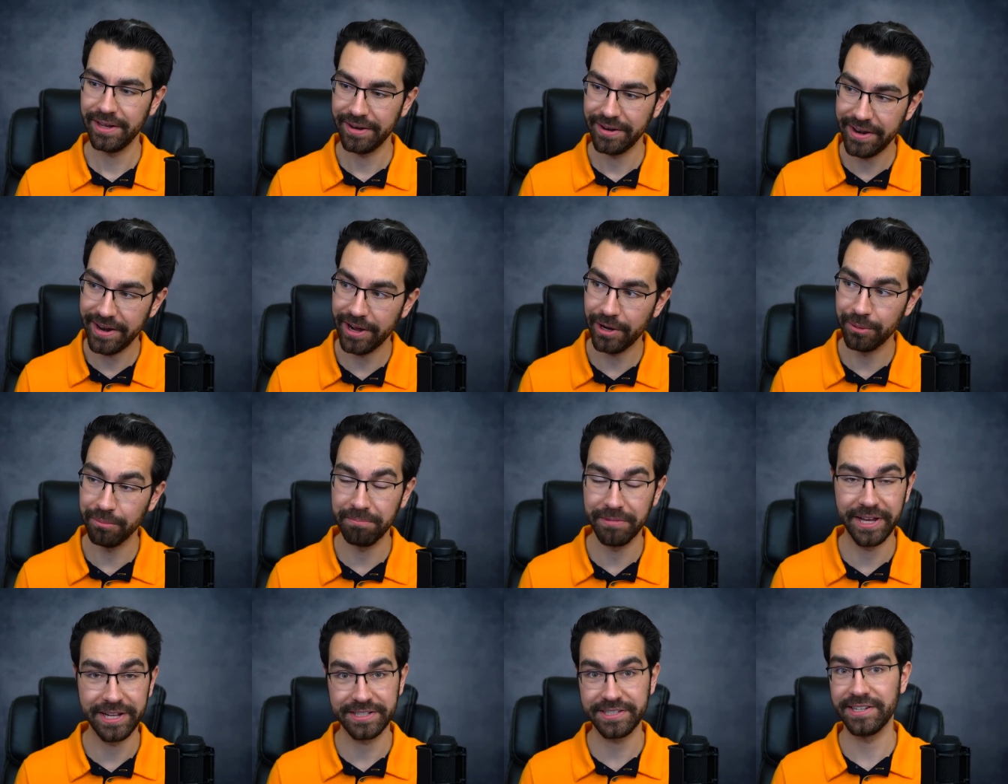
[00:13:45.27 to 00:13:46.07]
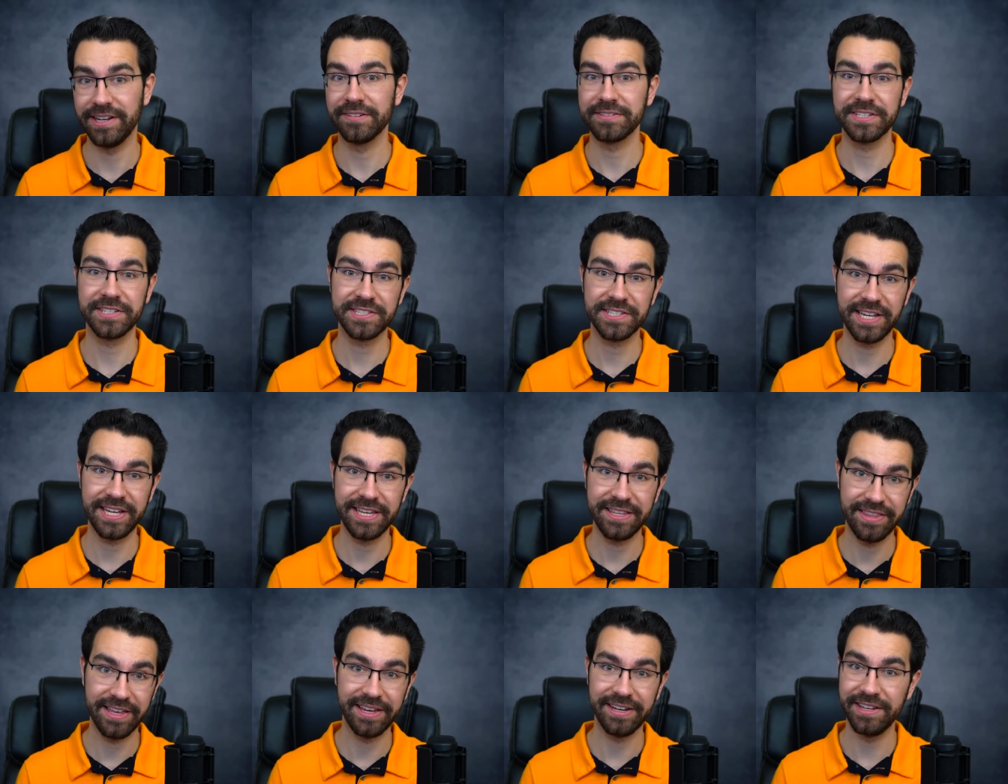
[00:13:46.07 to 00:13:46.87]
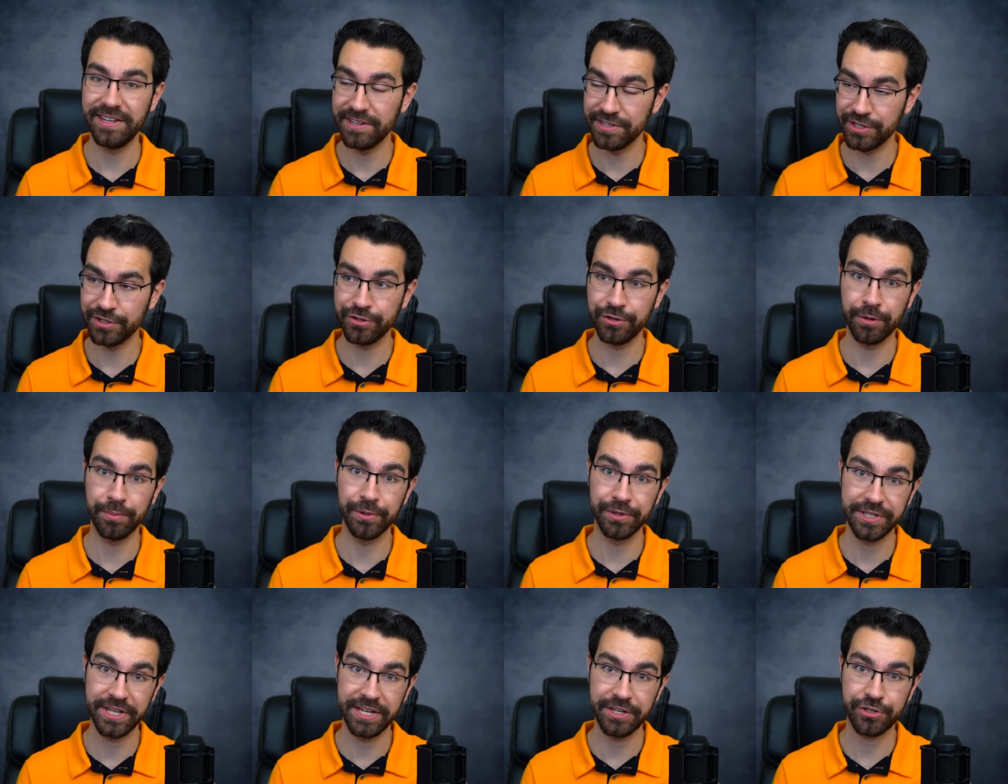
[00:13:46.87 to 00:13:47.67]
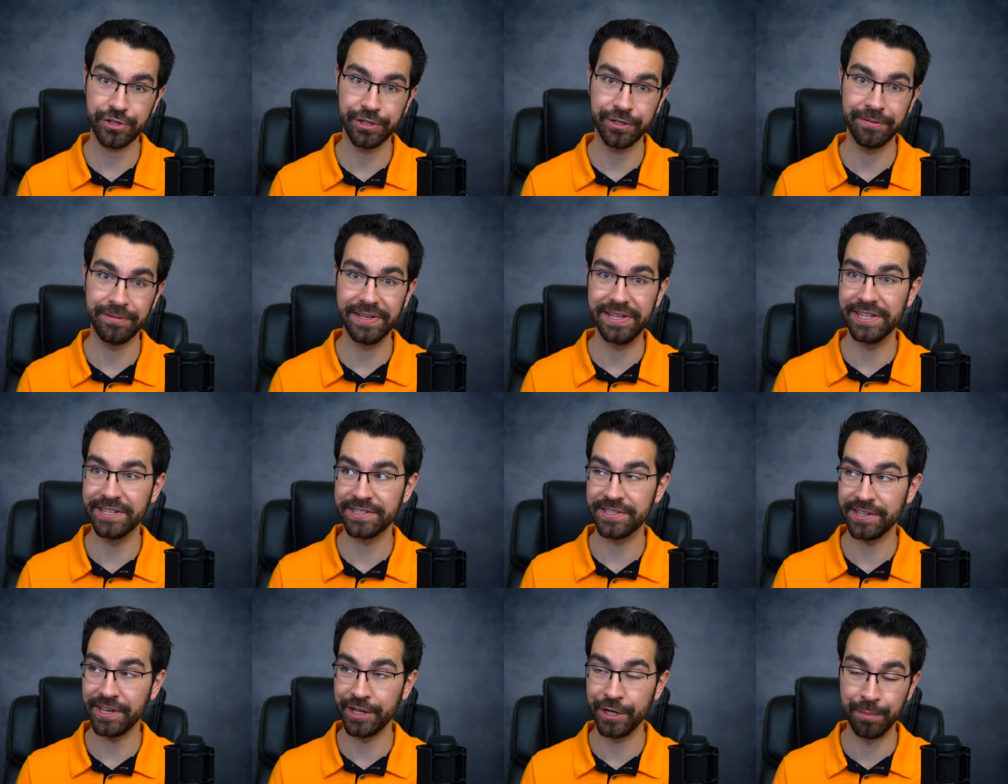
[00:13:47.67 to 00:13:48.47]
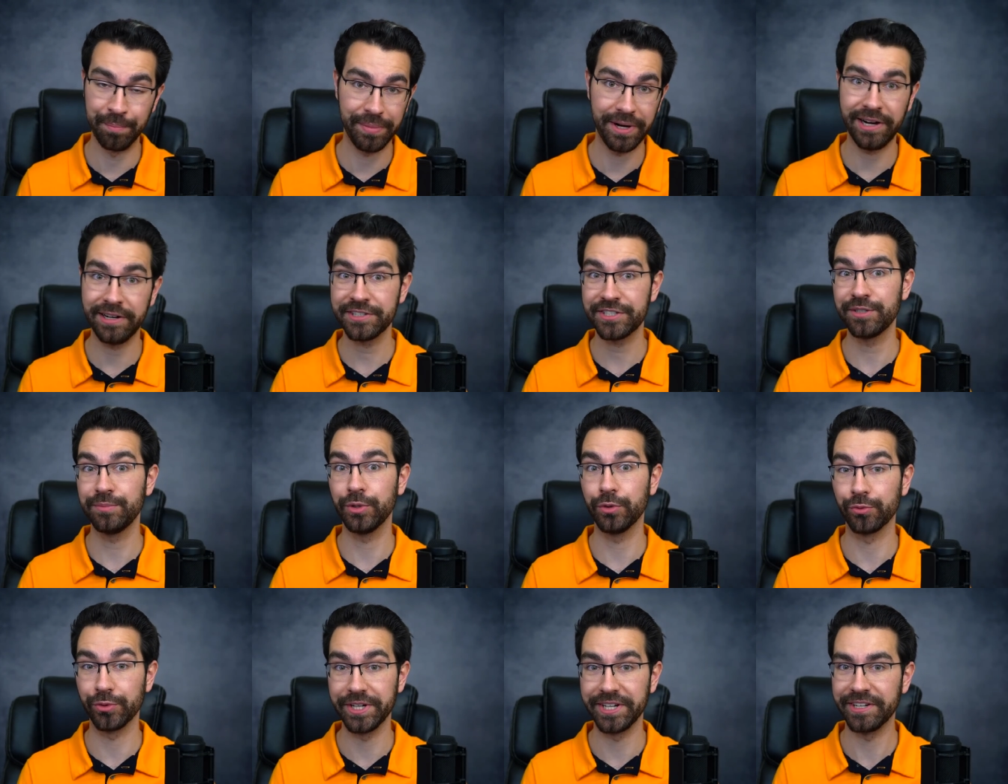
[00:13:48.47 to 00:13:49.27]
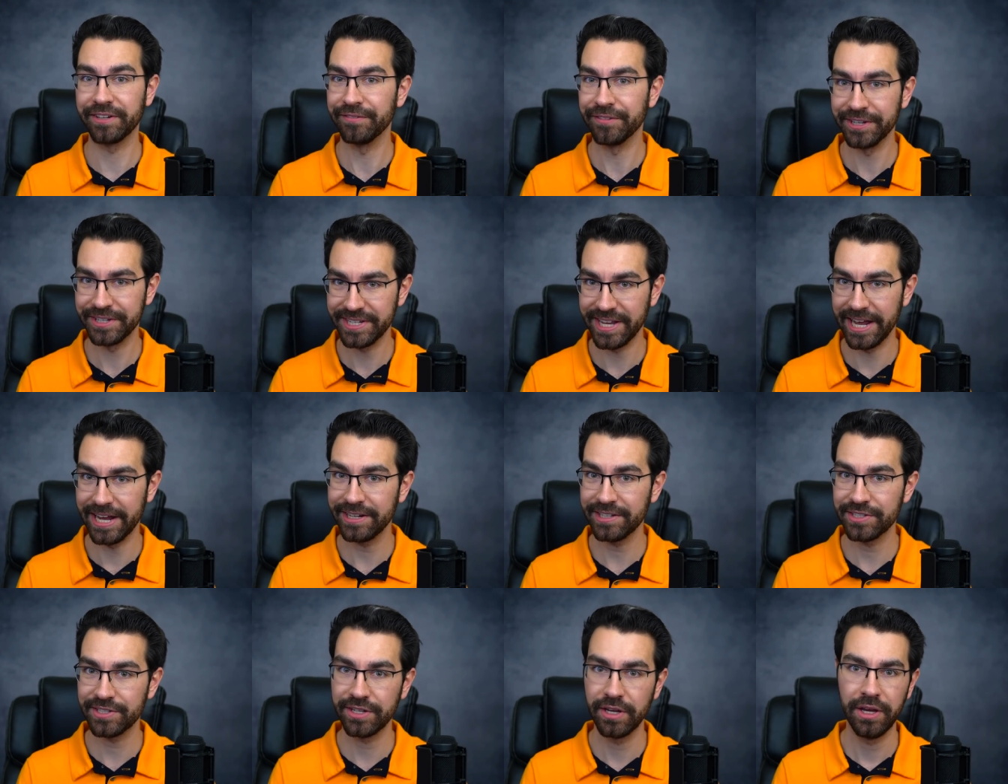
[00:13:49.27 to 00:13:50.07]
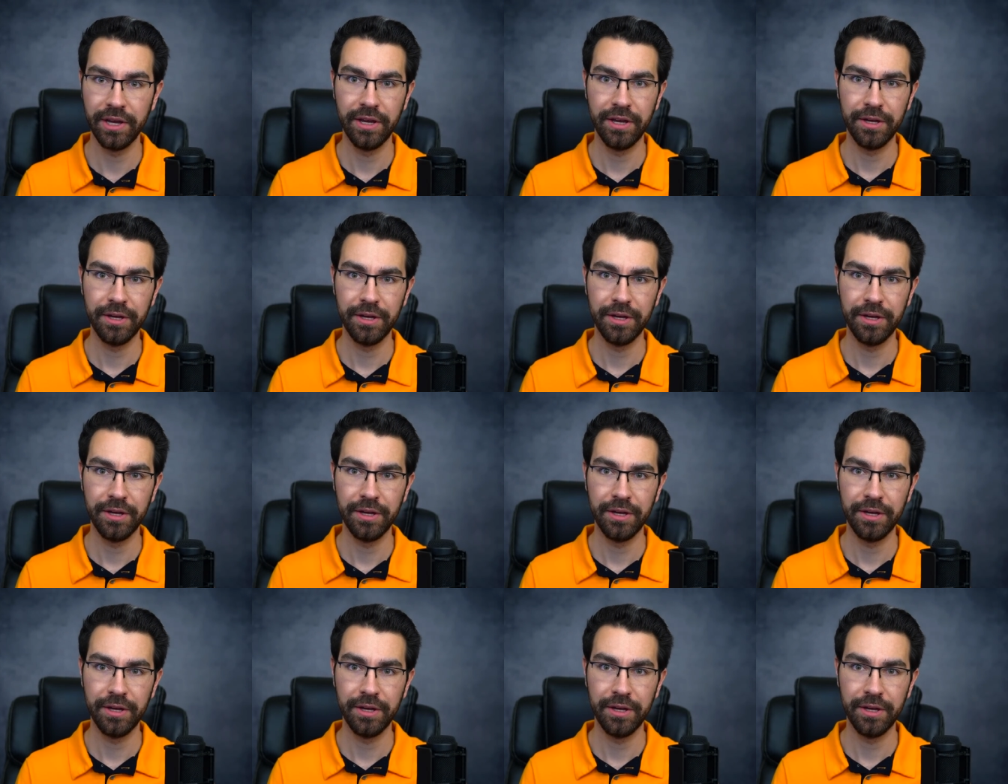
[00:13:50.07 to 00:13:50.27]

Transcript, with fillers: Now, that's not to say that his interpretation is an impossible reading of the text,